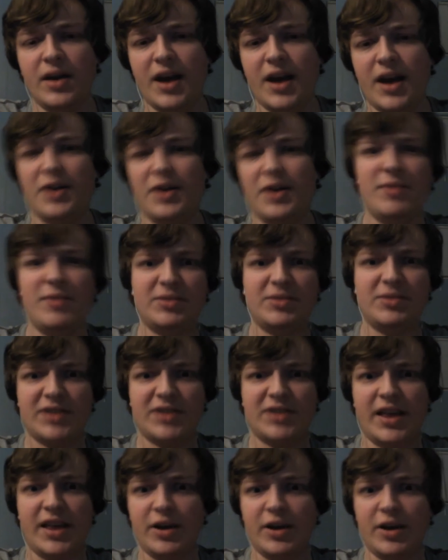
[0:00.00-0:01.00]
I know that makes me
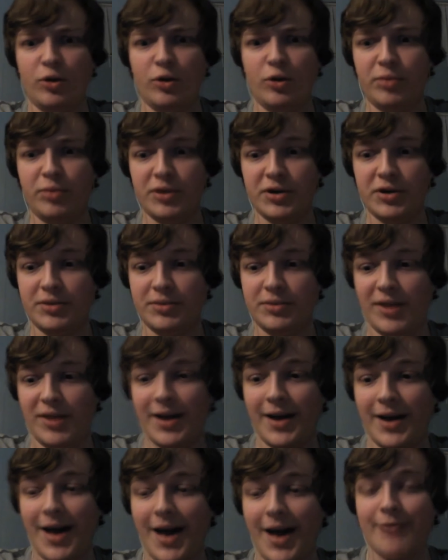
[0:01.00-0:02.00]
sound like an old person,
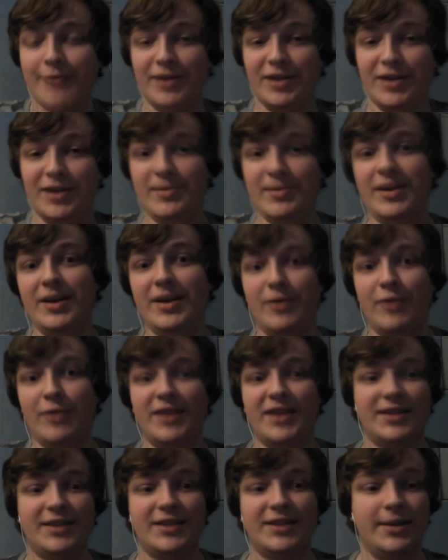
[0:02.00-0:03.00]
but I really mean it when
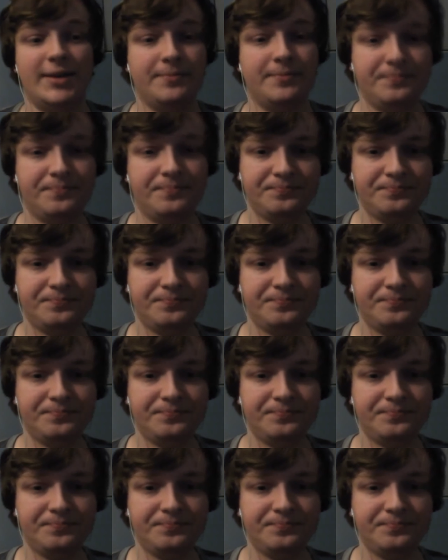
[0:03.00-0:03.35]
I say that